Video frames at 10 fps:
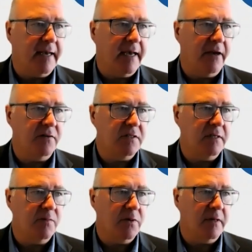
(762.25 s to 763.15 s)
has
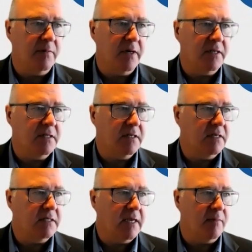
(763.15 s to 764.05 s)
seen pretty much
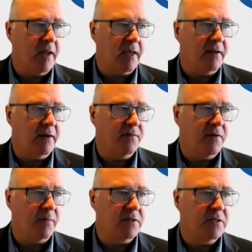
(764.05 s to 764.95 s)
the same negative
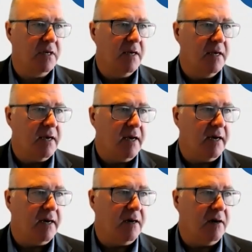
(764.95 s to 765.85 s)
numbers
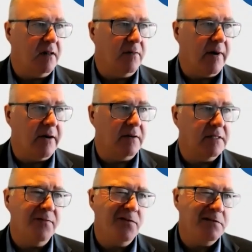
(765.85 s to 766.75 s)
all around,
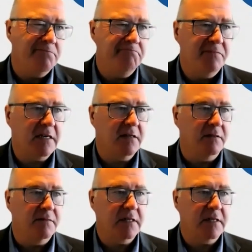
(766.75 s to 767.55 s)
except nickel.